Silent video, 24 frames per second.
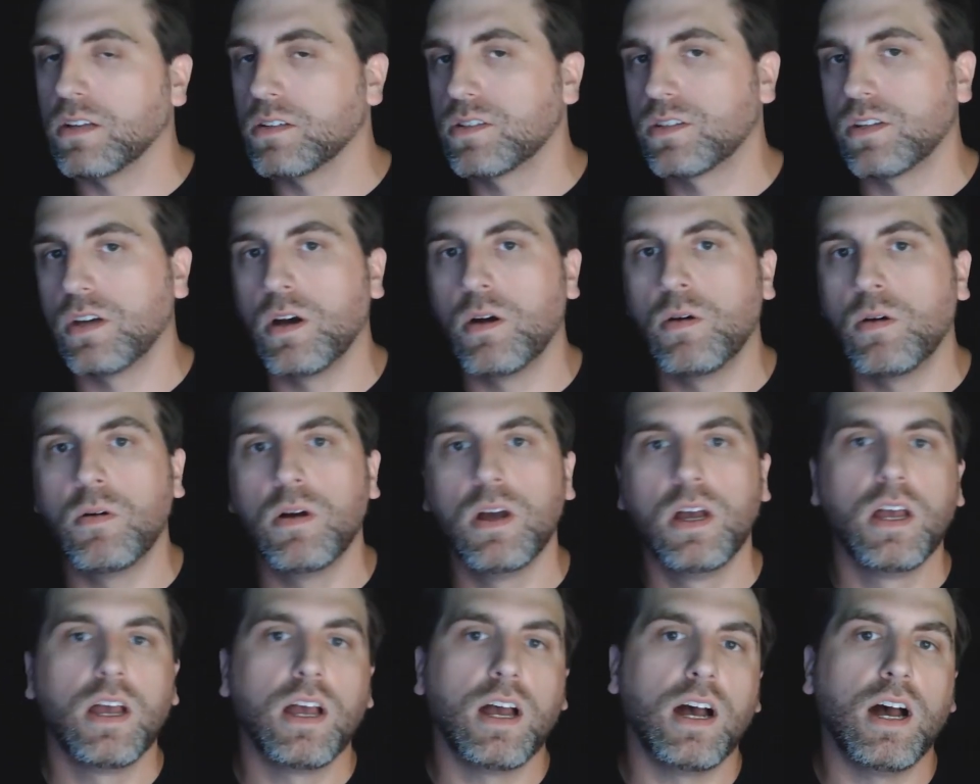So
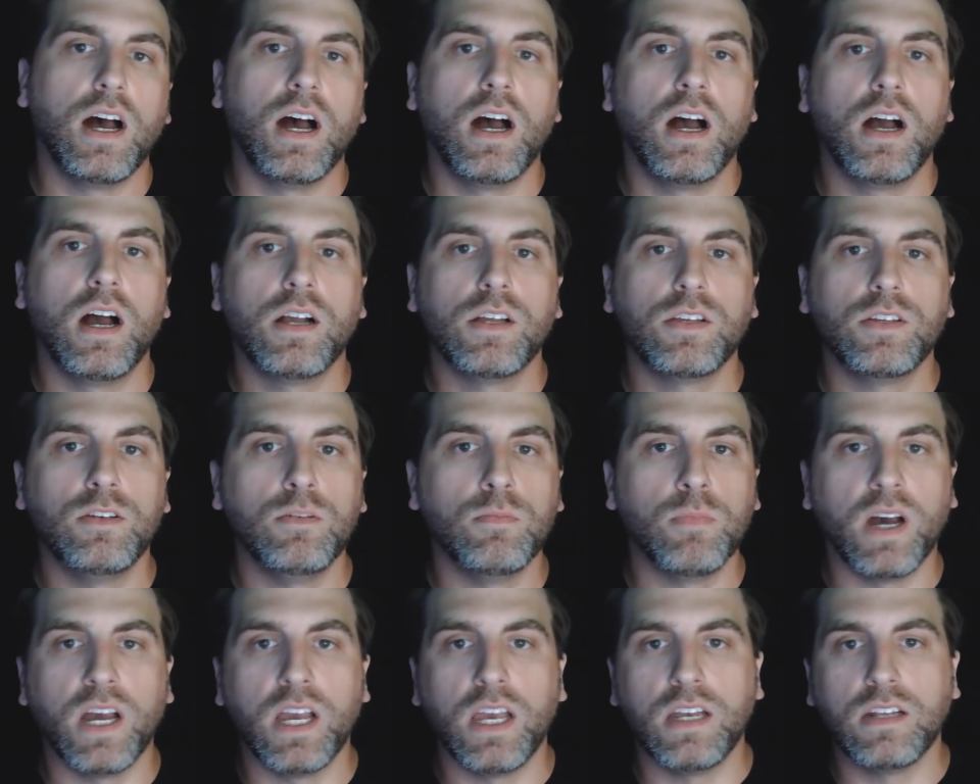you
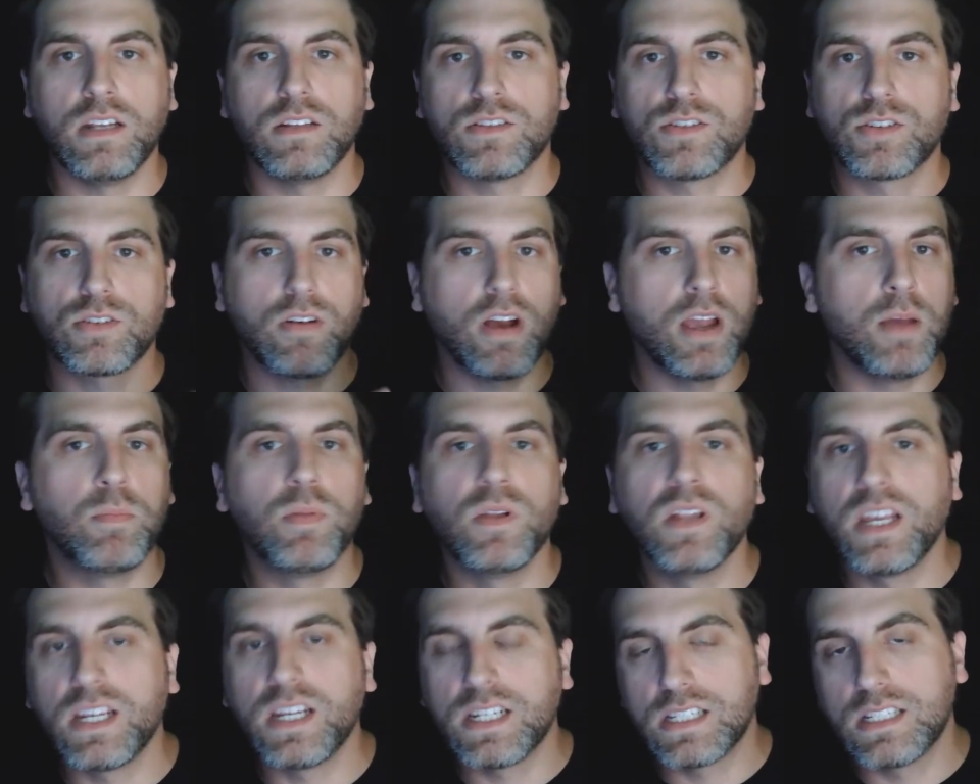might scrape
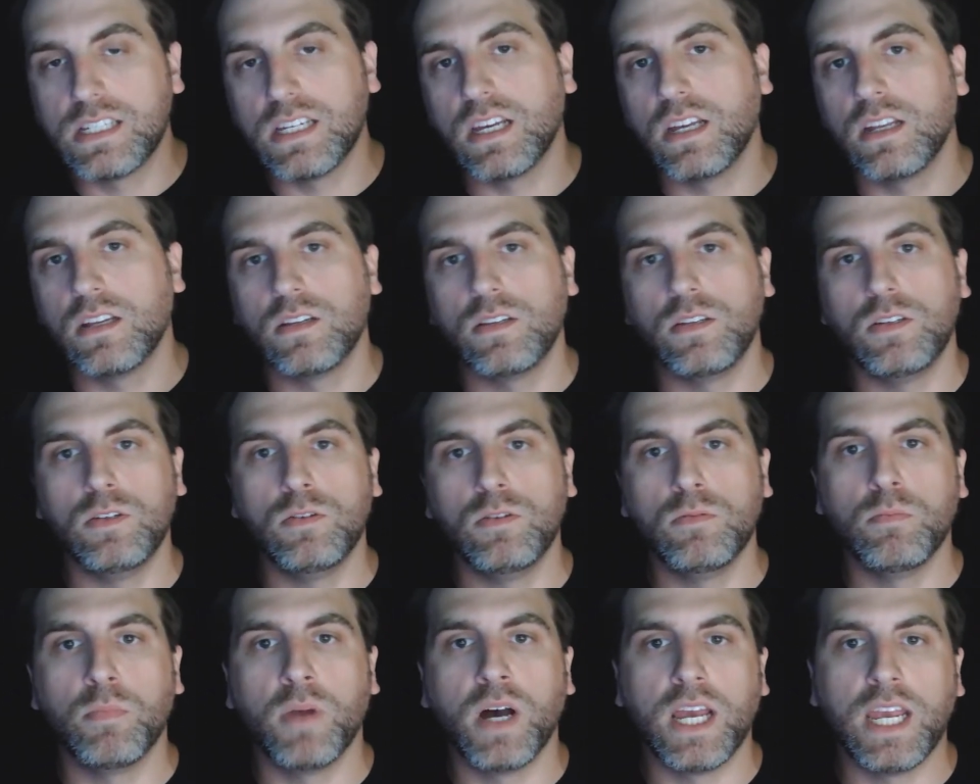LinkedIn, you
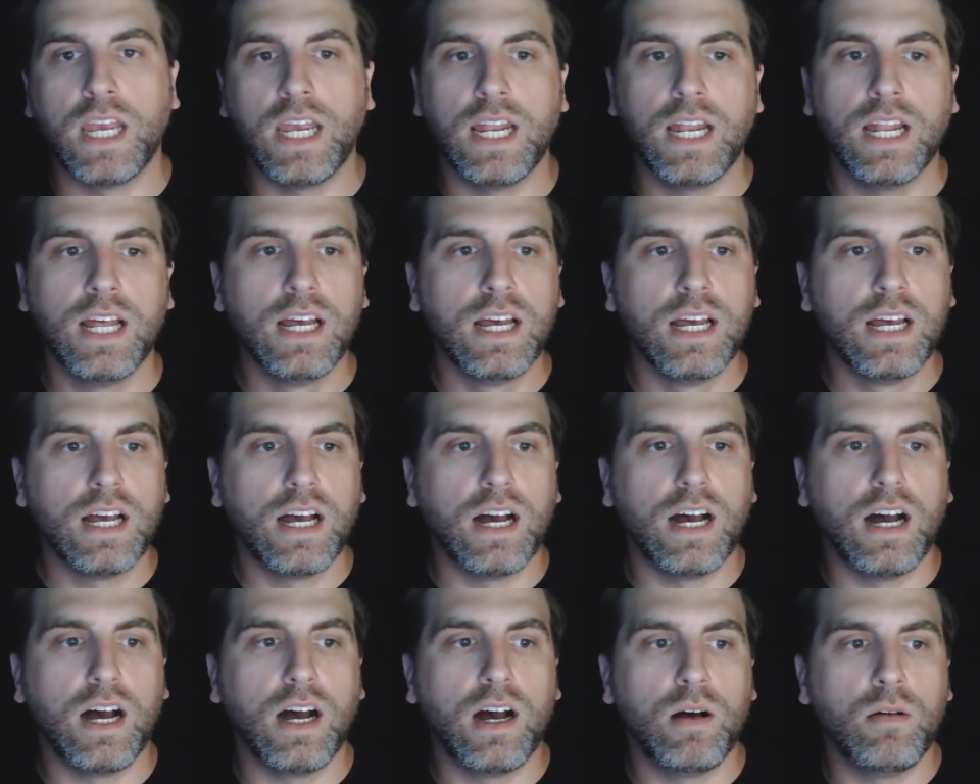might
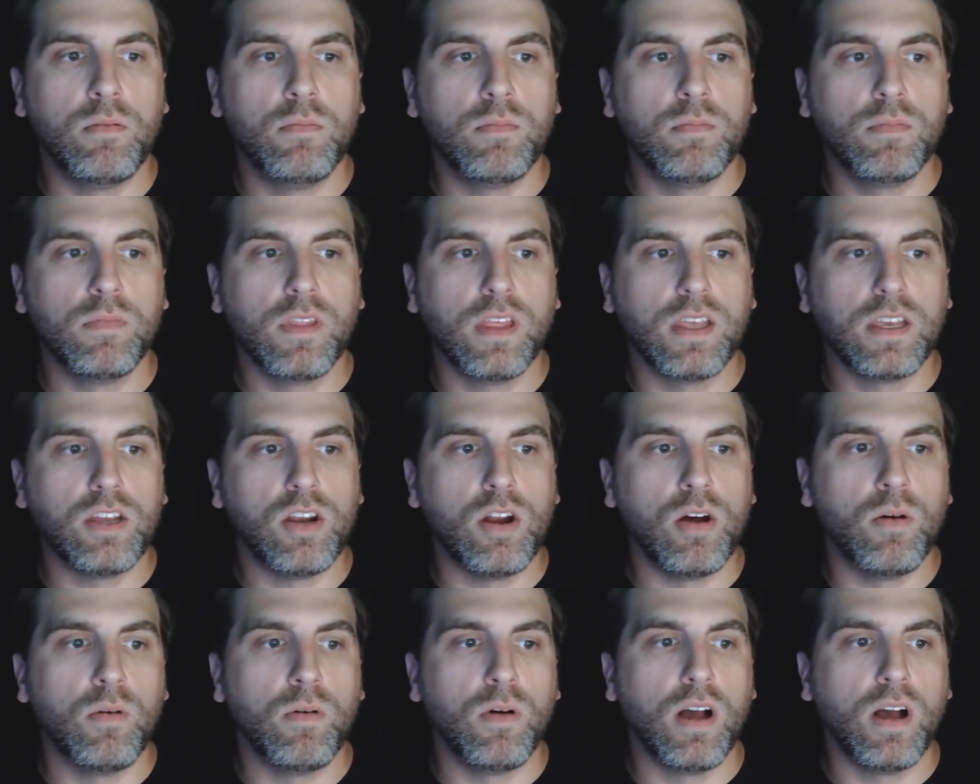
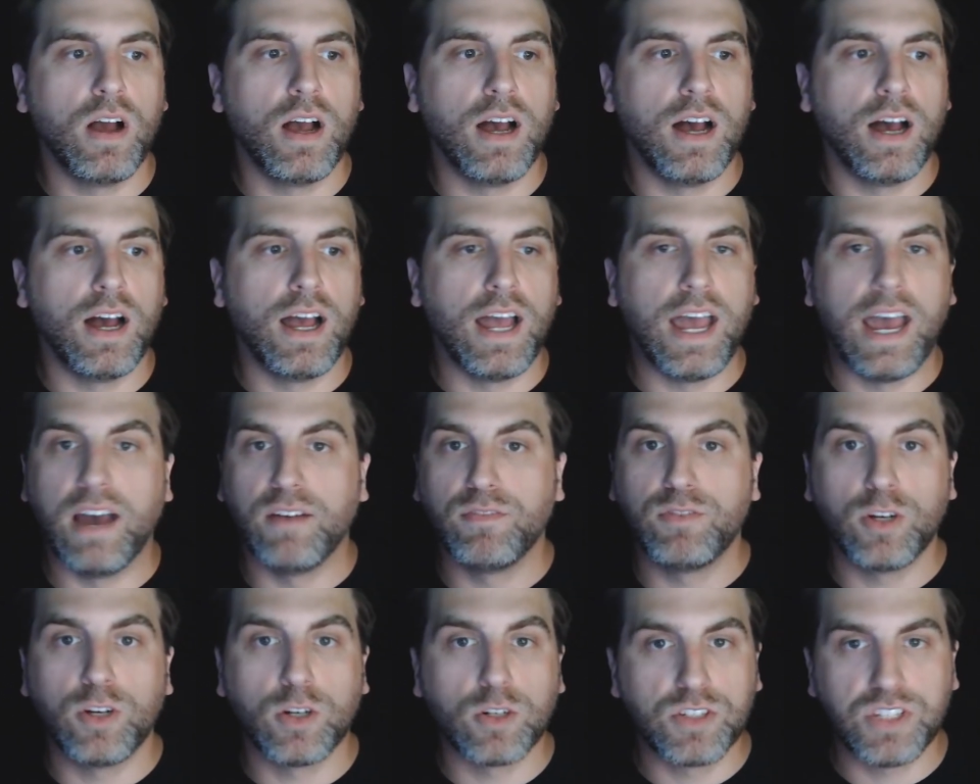
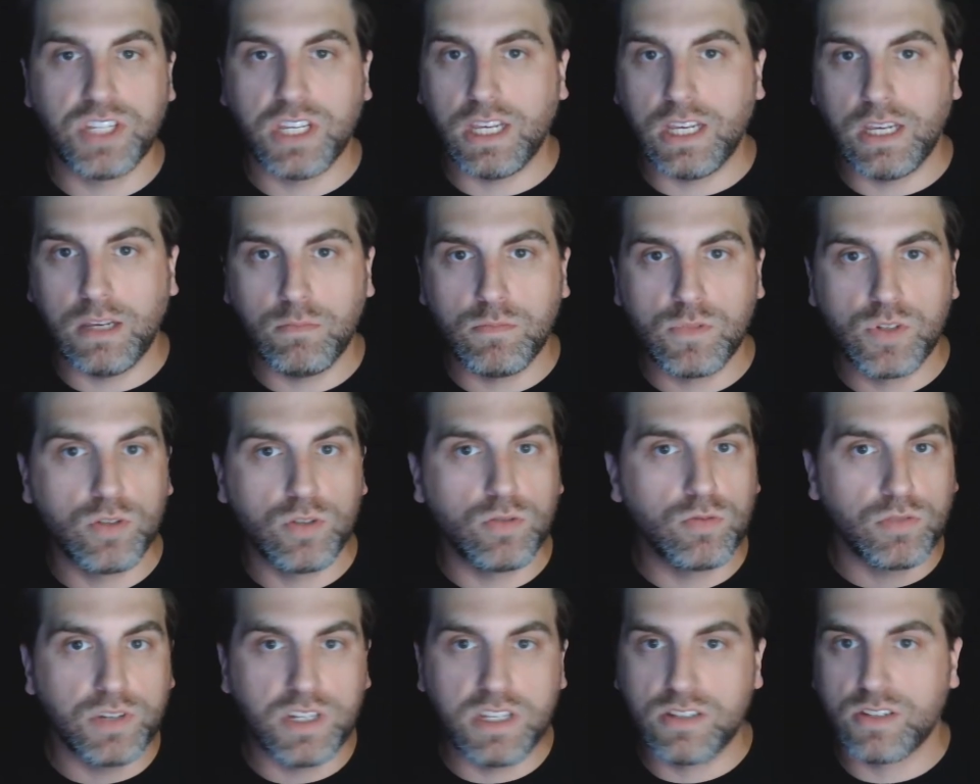have your team do
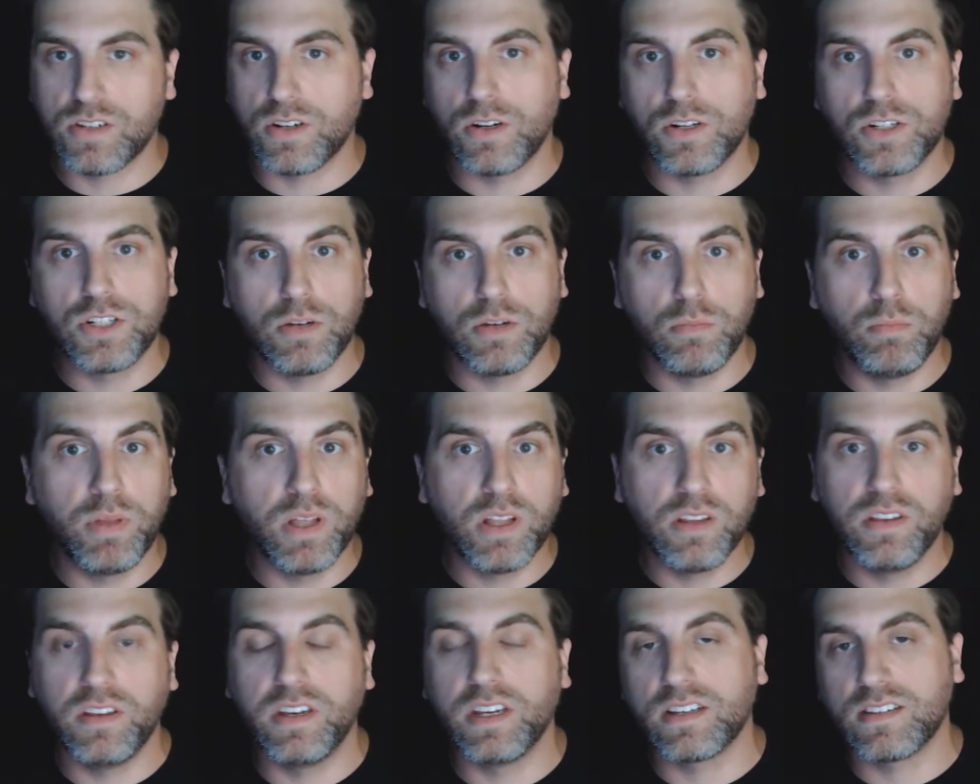research and
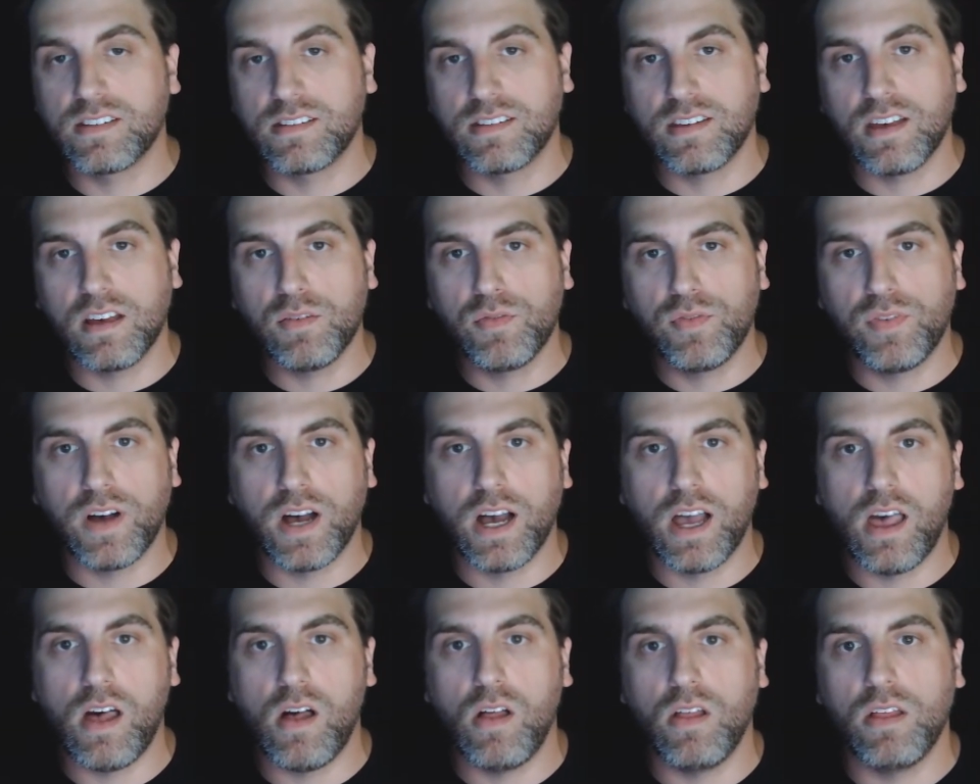build an Excel
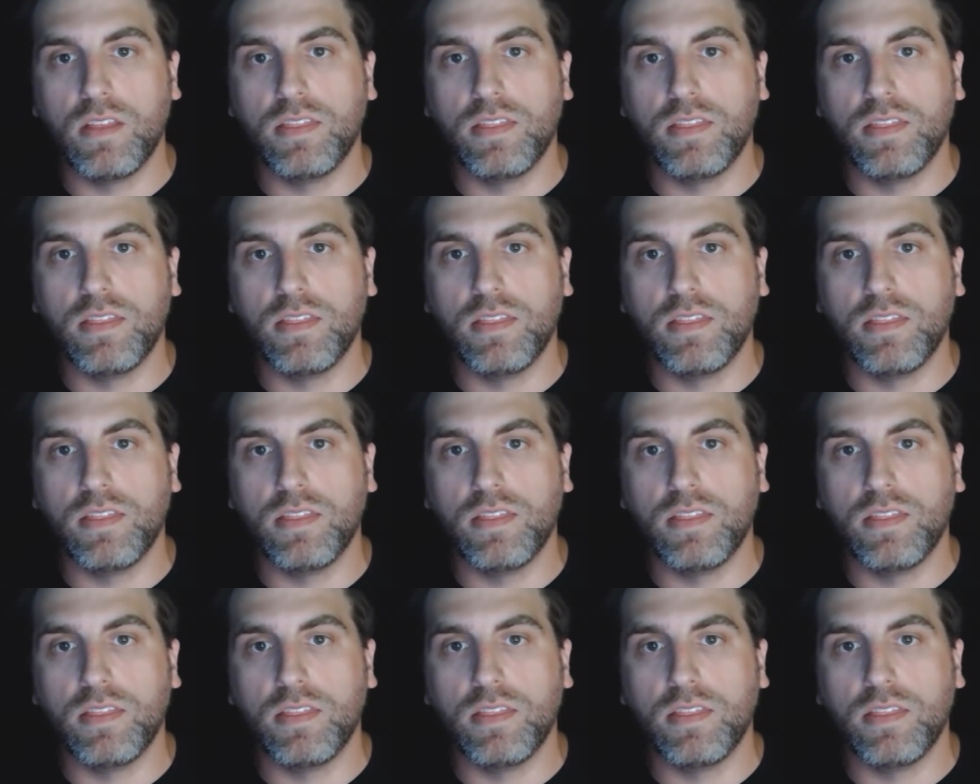file.